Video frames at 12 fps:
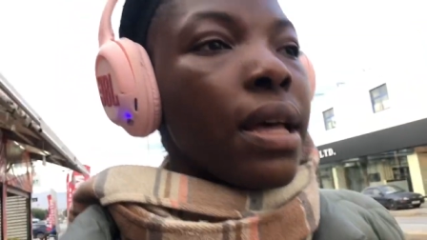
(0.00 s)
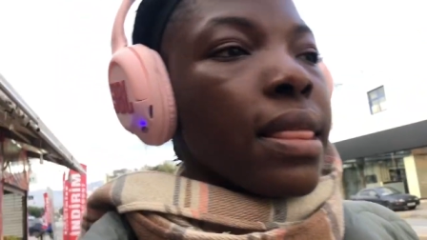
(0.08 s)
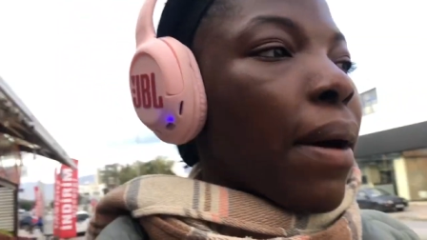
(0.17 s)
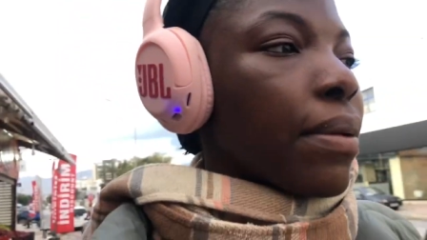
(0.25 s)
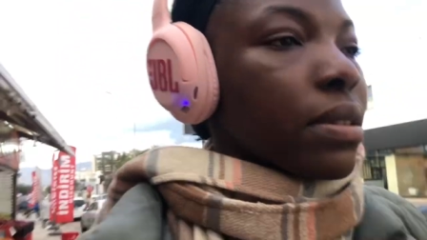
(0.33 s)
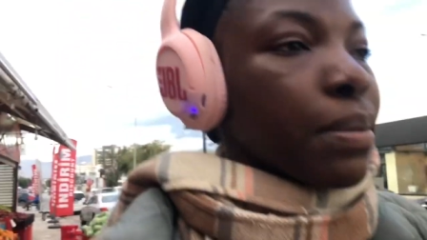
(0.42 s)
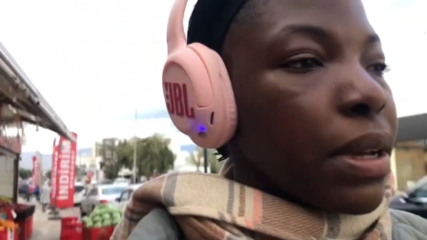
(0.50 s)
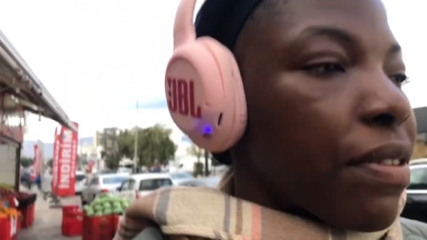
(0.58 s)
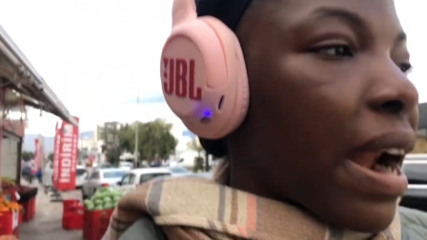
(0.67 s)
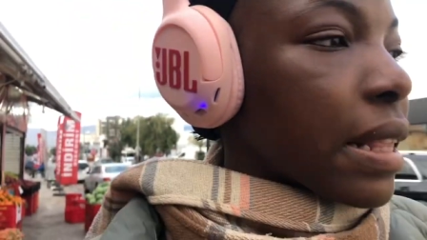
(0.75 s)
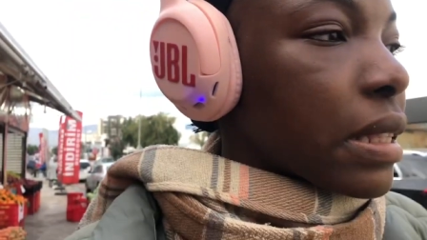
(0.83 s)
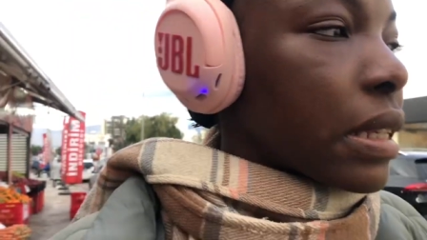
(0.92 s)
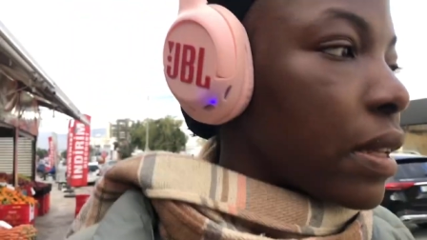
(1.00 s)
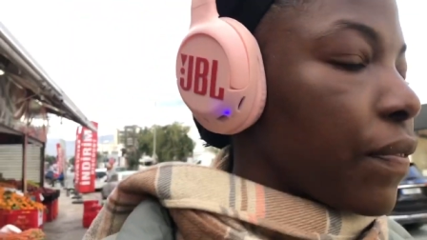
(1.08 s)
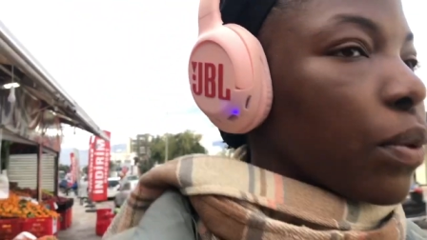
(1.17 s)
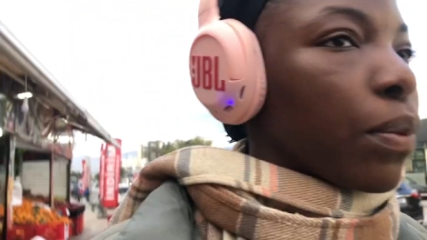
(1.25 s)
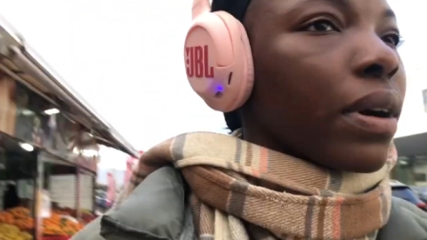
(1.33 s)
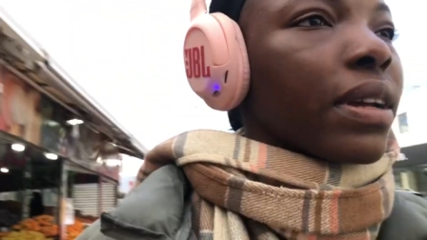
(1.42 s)
That was me ranting
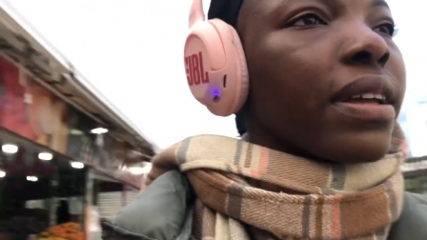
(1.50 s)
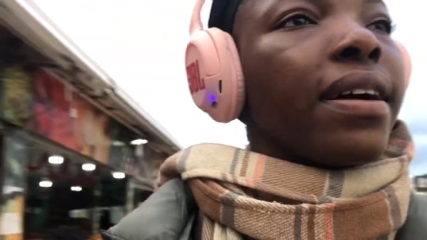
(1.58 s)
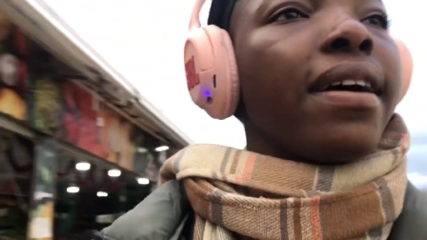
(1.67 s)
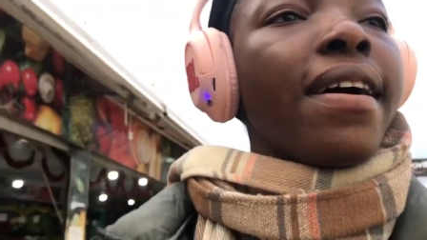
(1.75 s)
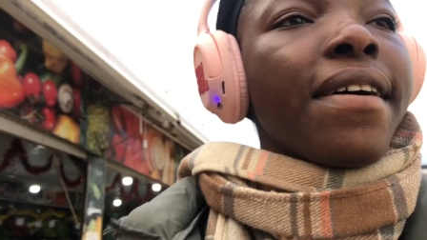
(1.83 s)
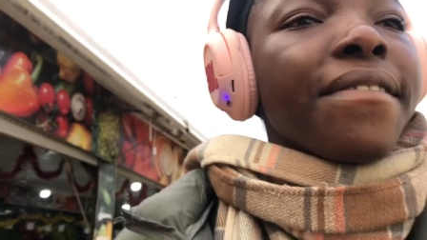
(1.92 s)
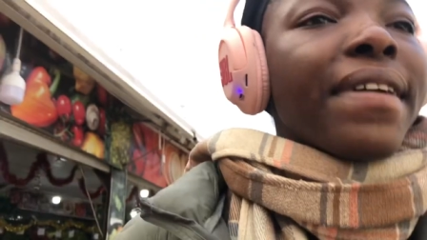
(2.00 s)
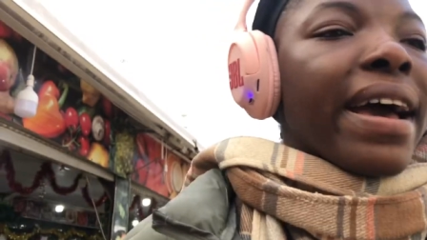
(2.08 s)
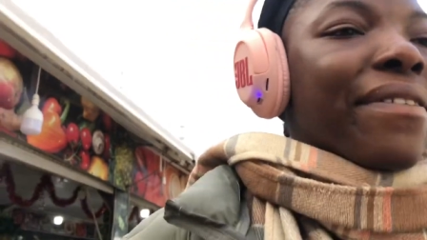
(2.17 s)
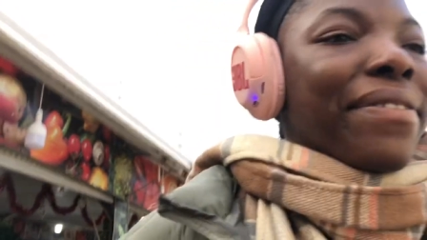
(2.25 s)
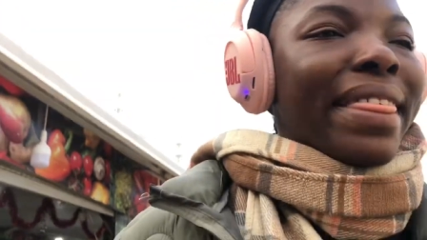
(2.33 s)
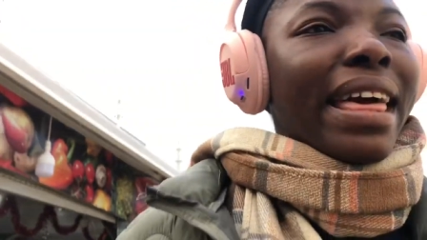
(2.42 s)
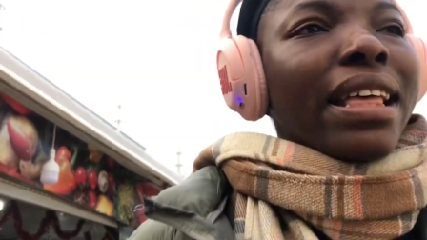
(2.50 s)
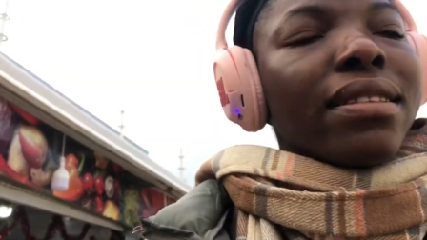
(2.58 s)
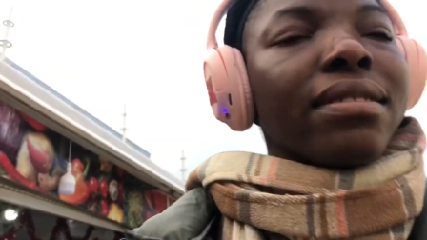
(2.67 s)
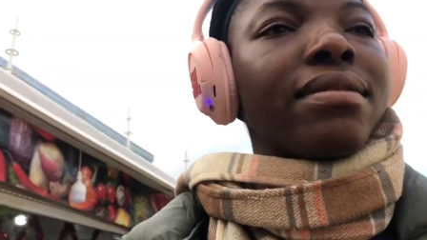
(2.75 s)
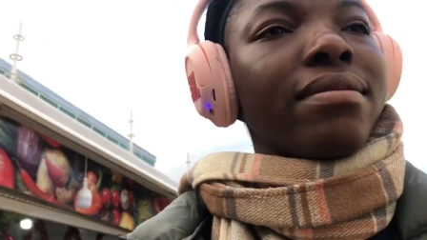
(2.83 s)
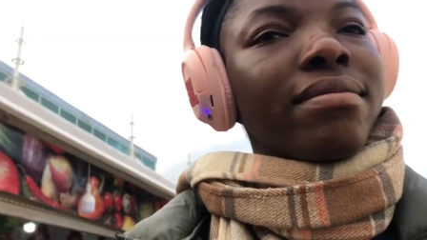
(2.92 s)
for what? five, ten.
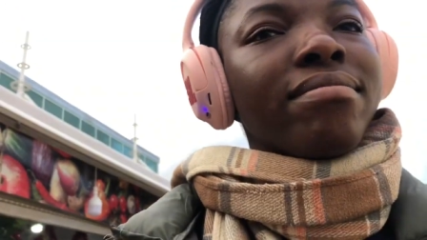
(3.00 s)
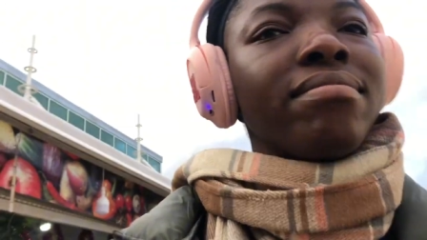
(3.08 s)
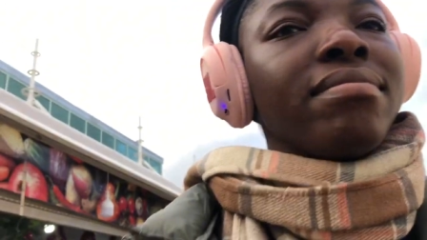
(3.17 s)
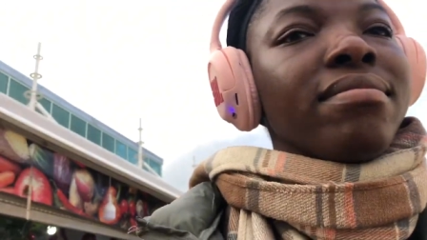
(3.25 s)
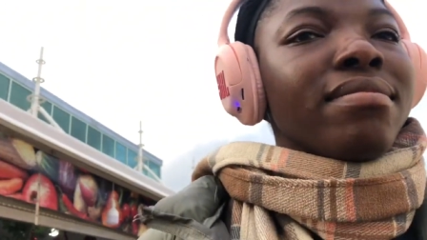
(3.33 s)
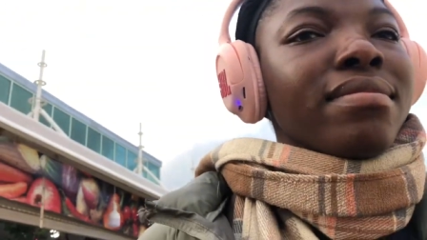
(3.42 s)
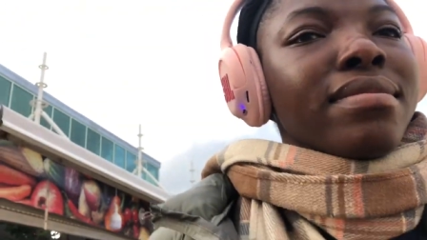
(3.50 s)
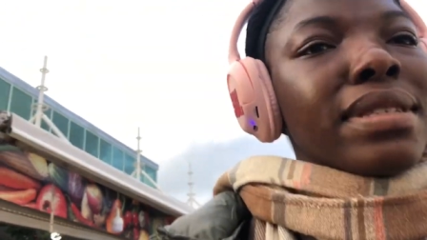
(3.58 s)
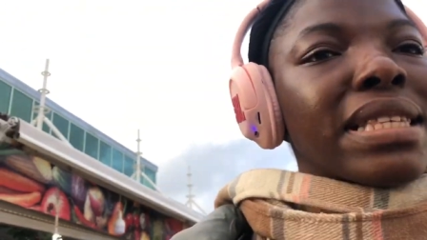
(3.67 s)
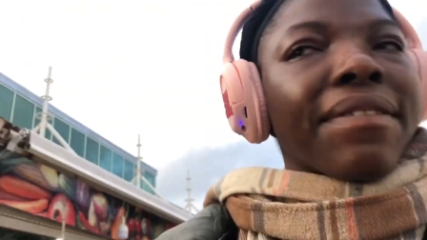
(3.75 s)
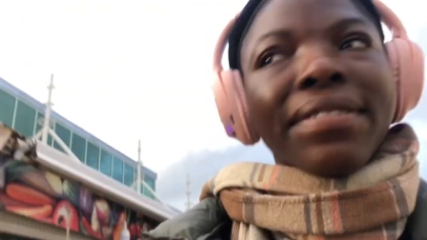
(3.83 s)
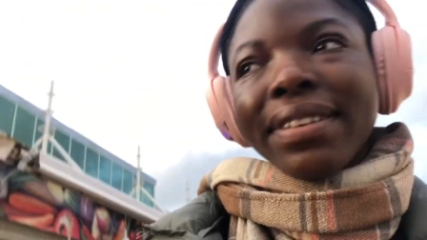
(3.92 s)
Hello, nice Seven.